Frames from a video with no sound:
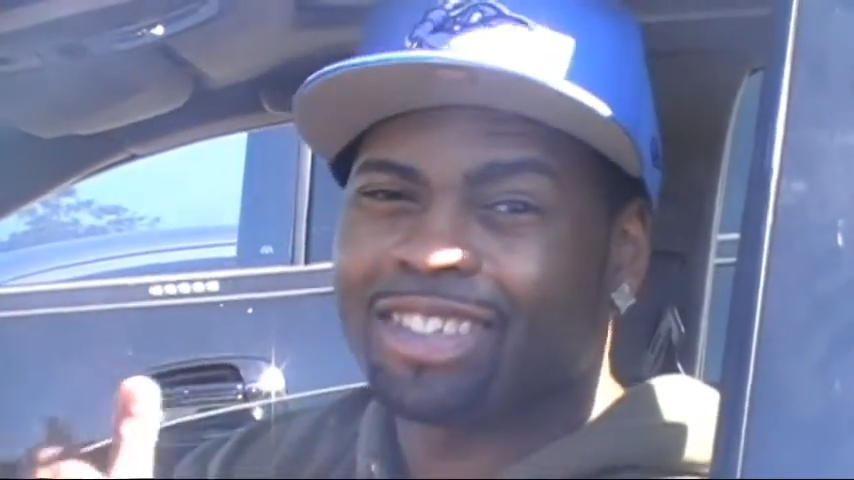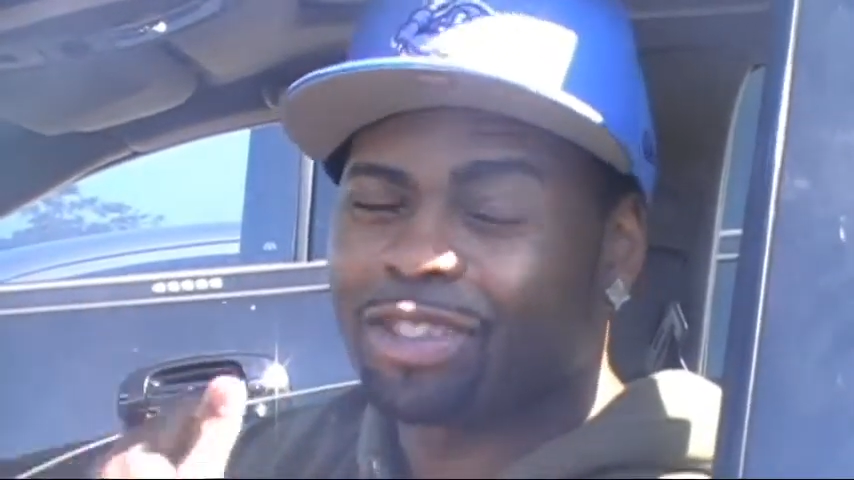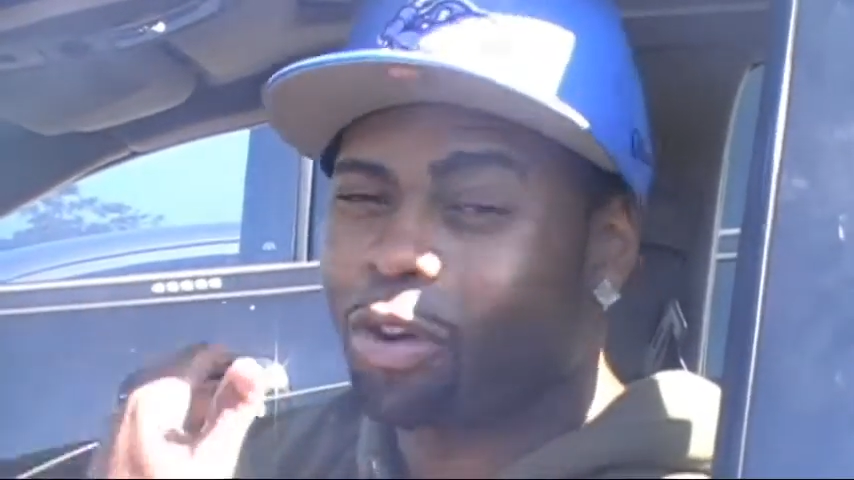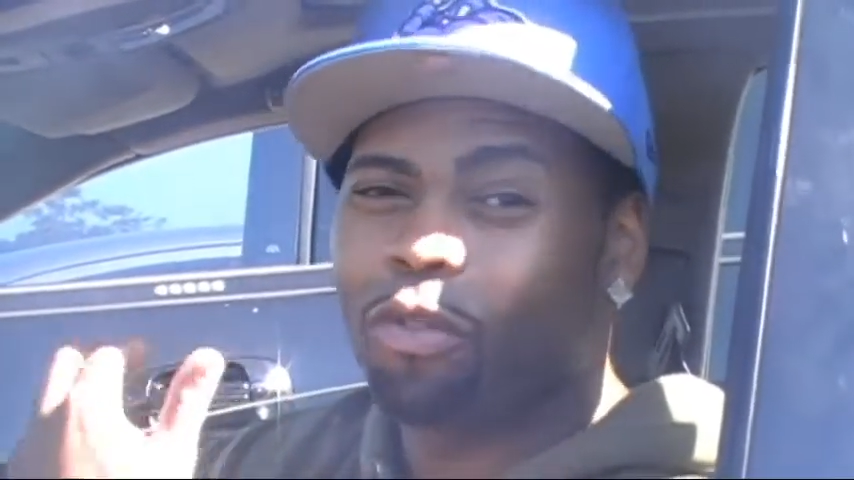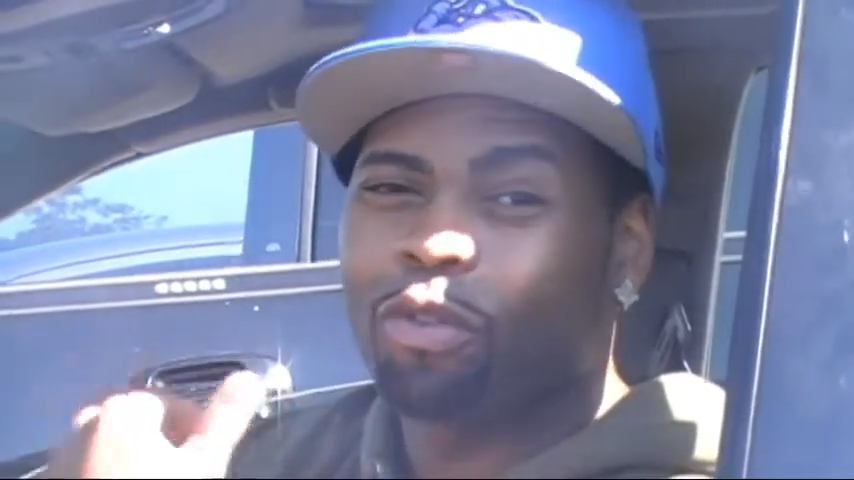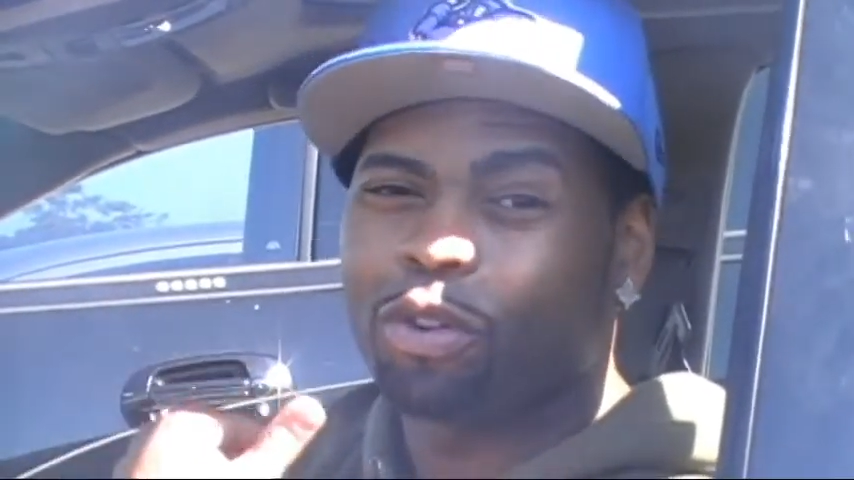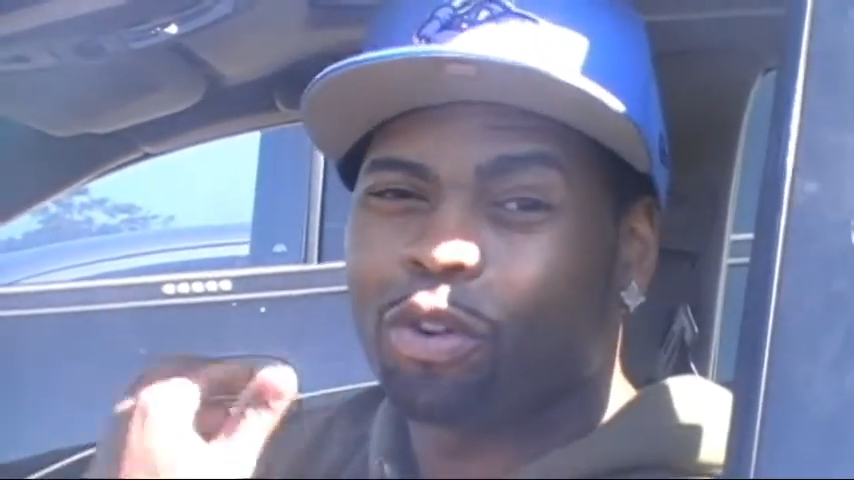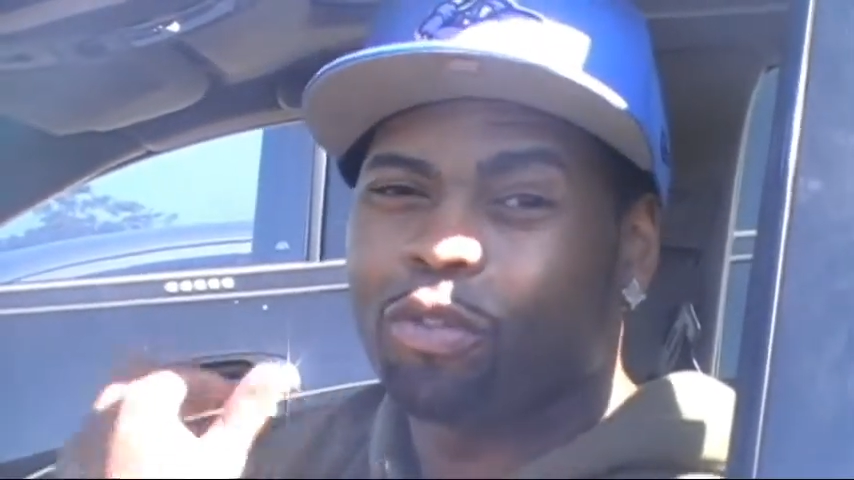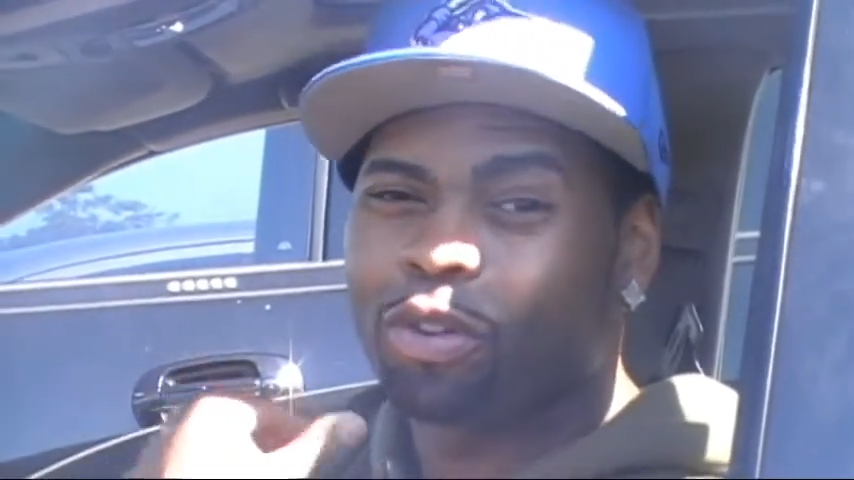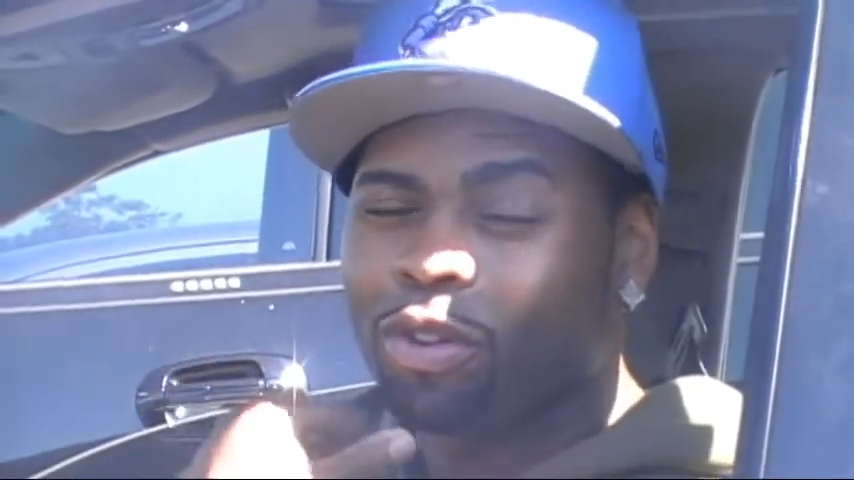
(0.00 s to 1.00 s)
this over and
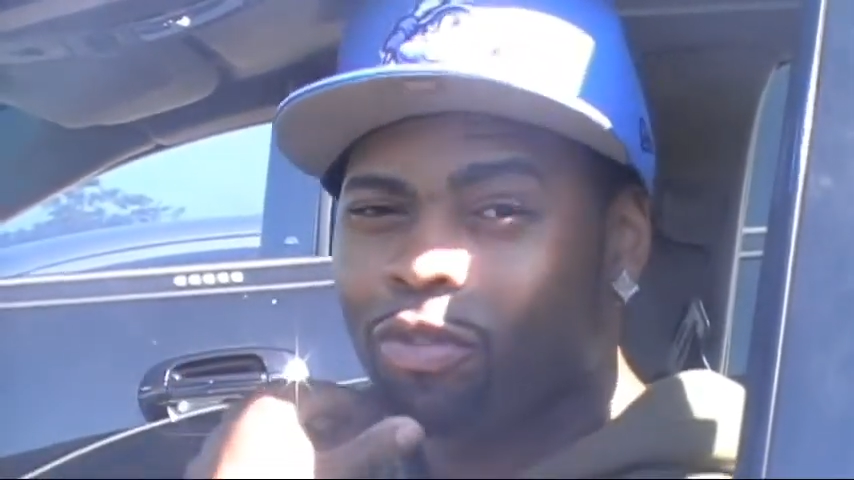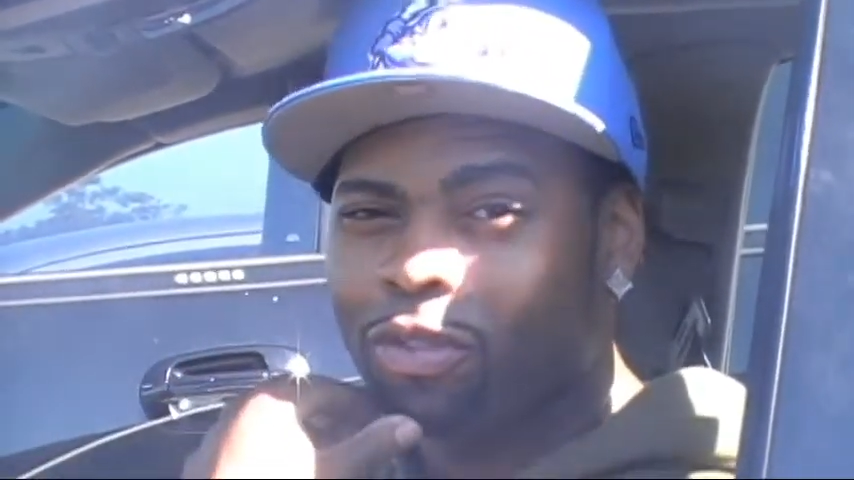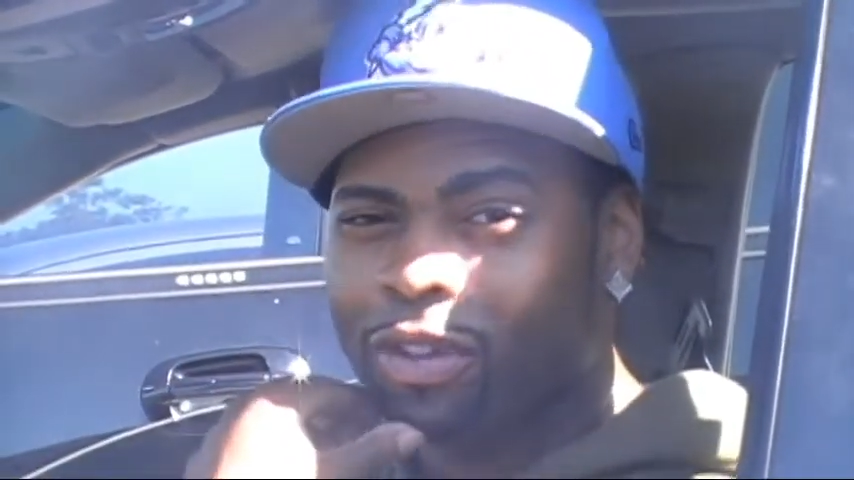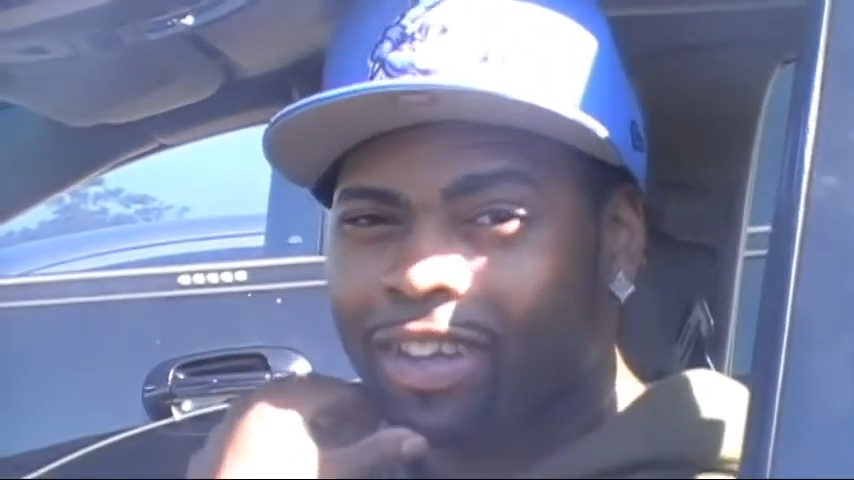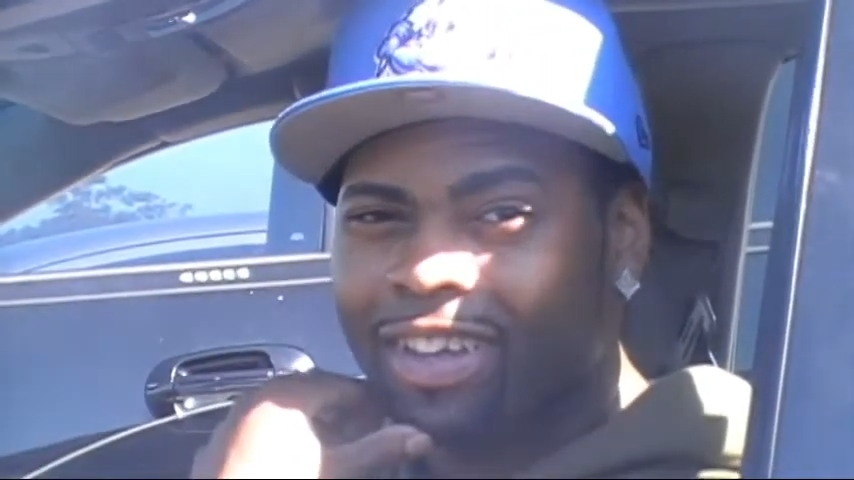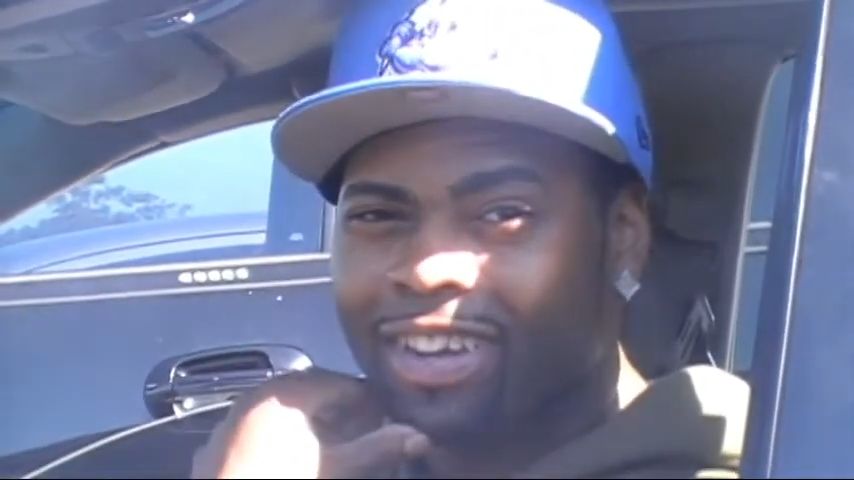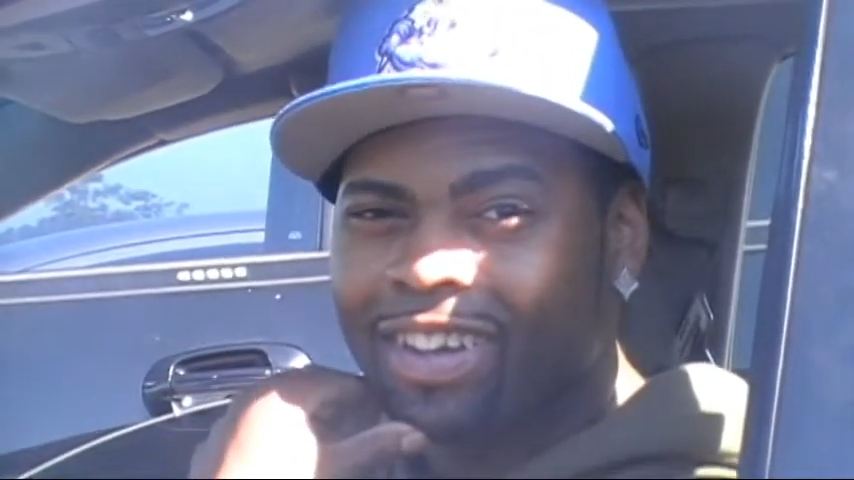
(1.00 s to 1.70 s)
over and over again.